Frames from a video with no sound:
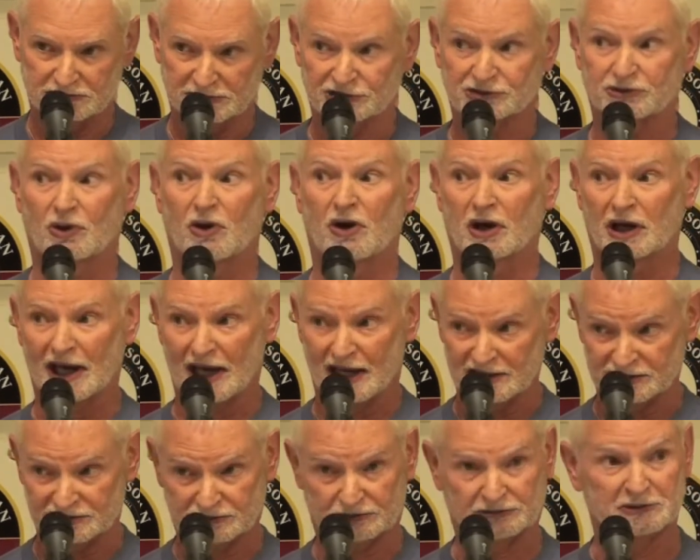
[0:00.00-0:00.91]
as long
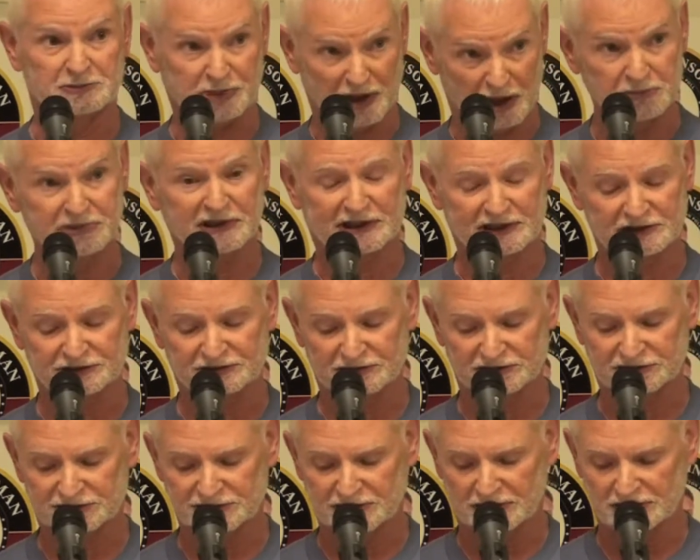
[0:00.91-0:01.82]
as the Republicans
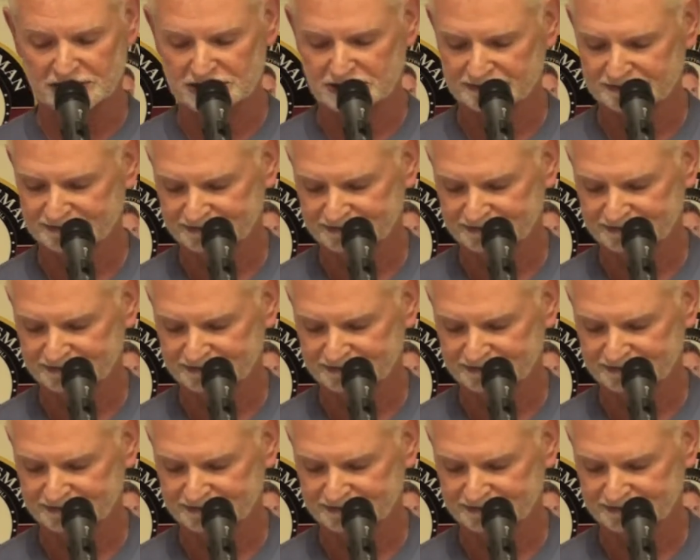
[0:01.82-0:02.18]
are in charge.